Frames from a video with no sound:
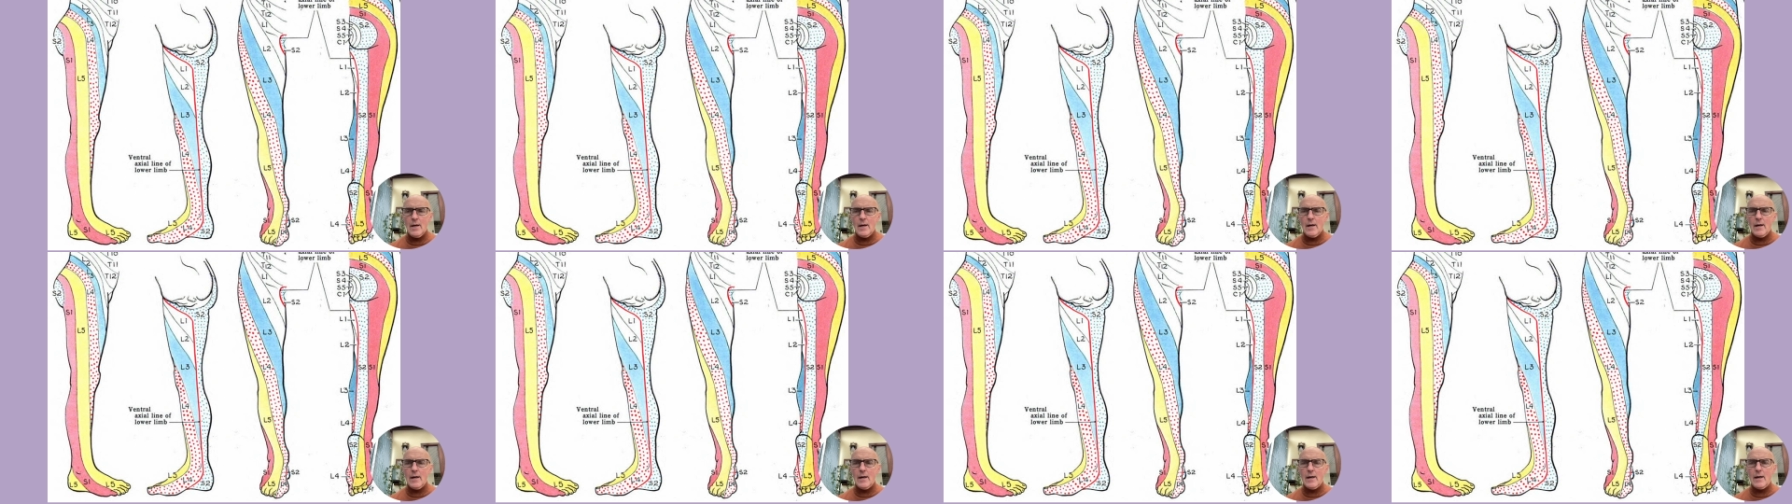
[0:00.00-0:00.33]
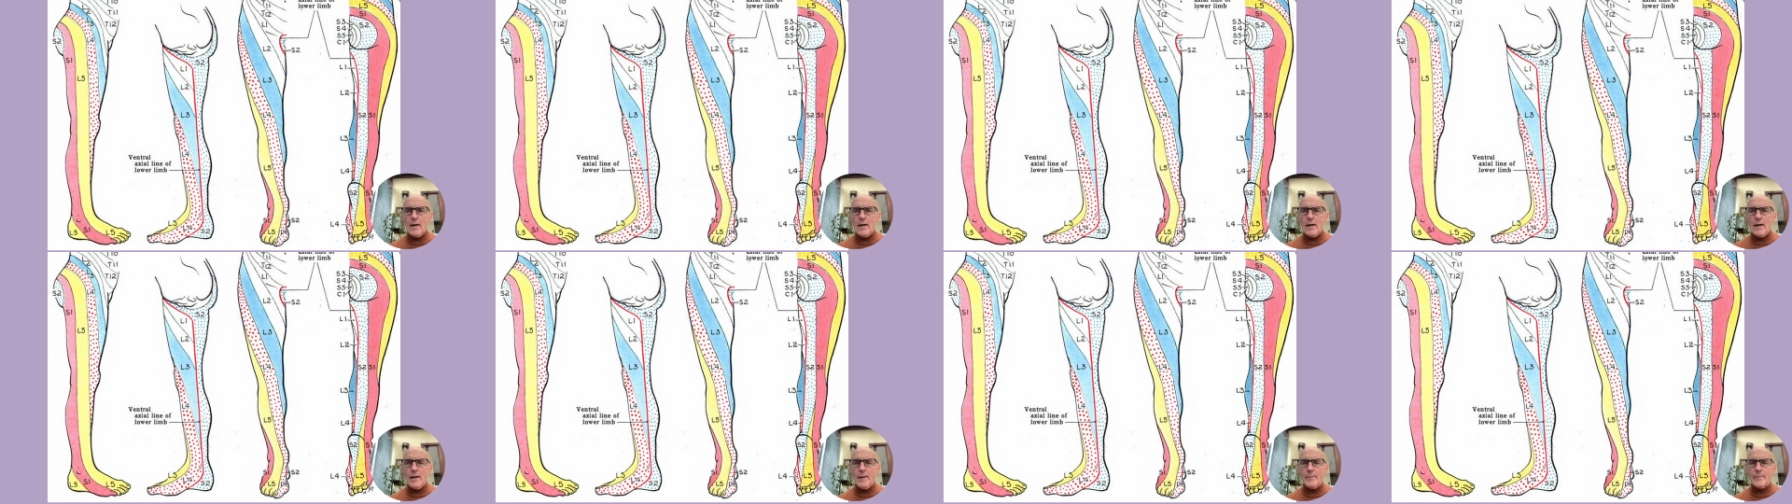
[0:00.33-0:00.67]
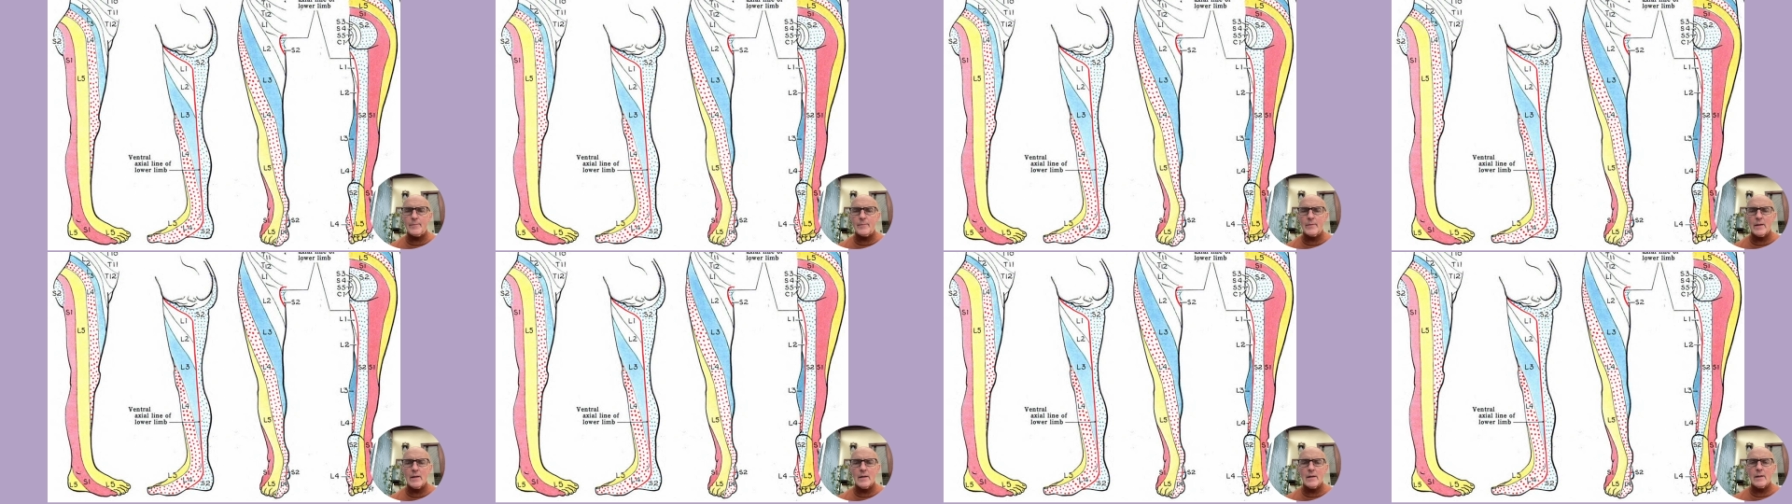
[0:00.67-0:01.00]

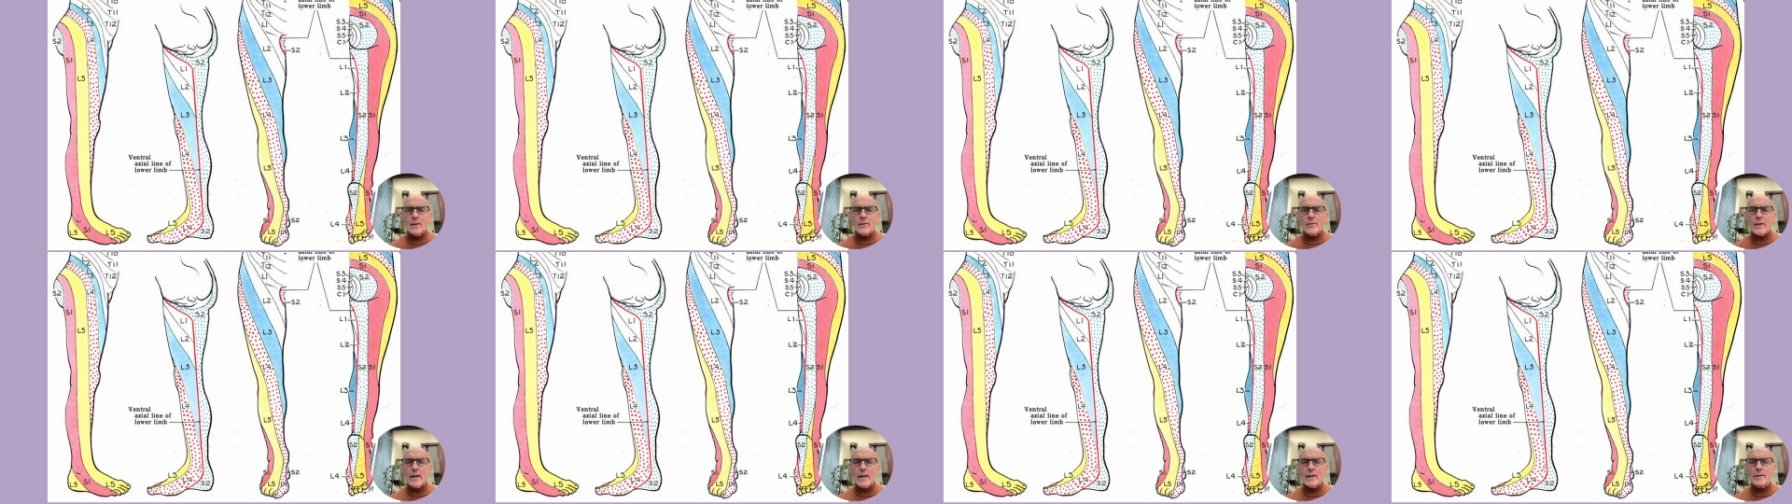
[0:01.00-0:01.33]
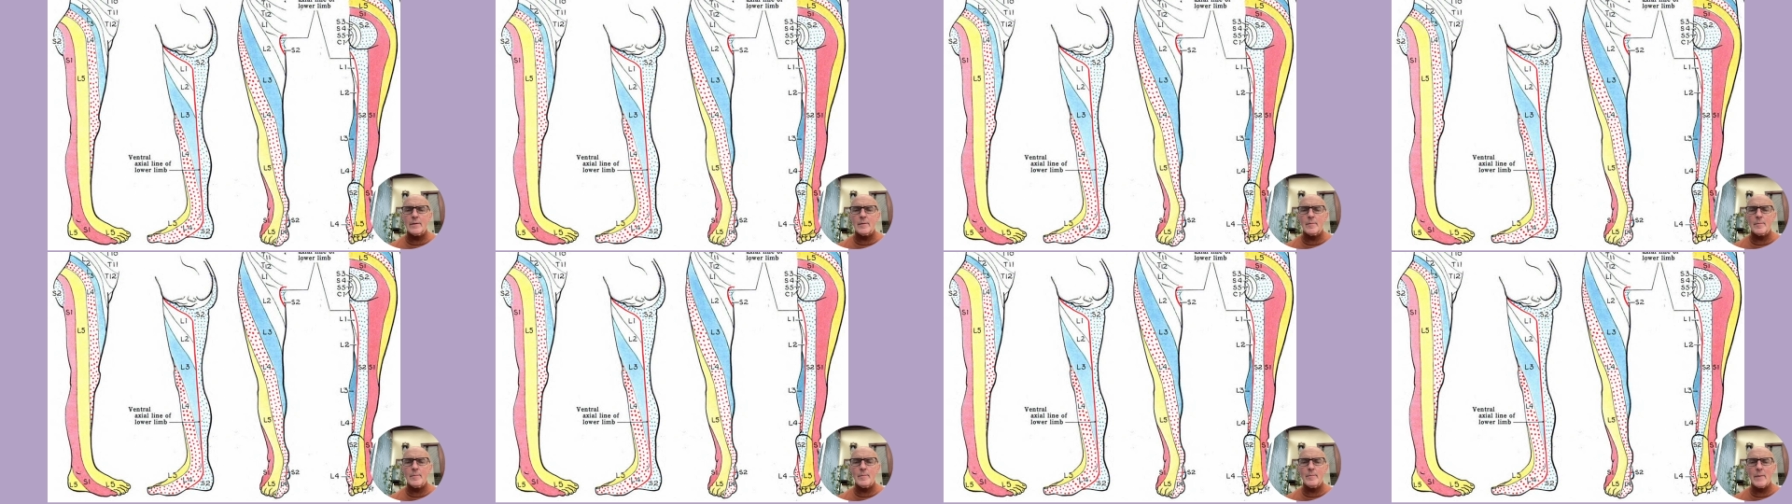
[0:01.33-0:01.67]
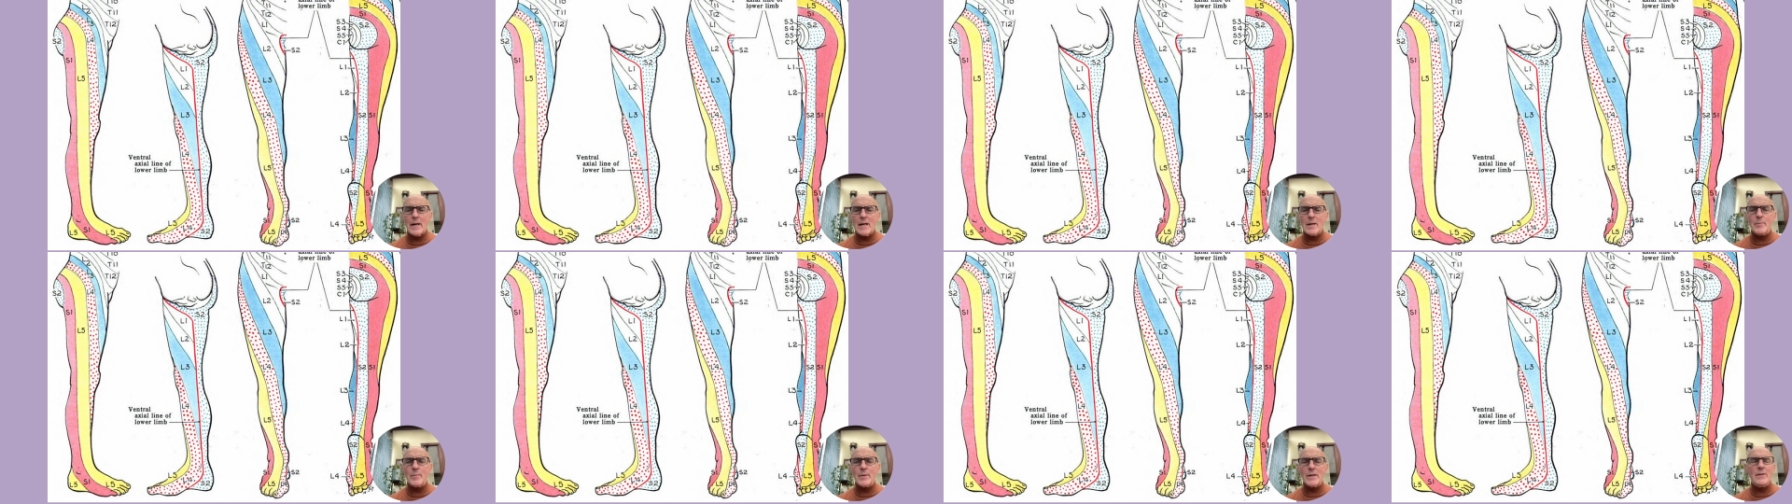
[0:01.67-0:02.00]
um, then
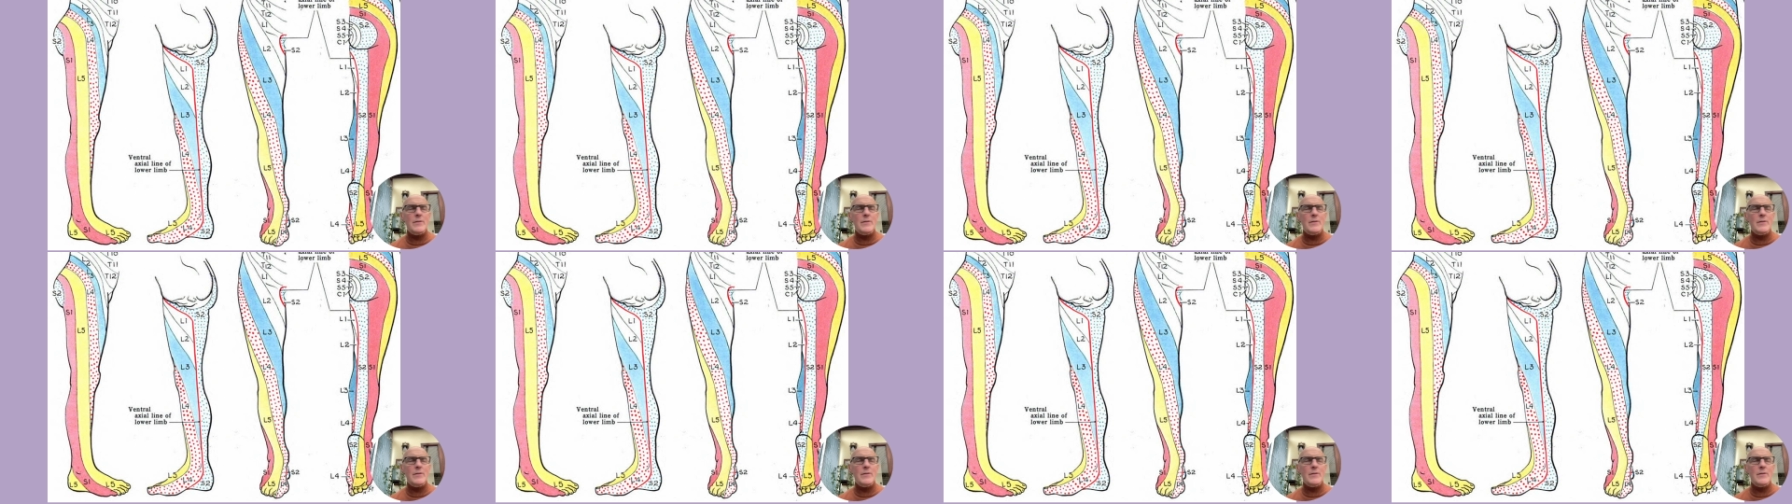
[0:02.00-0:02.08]
maybe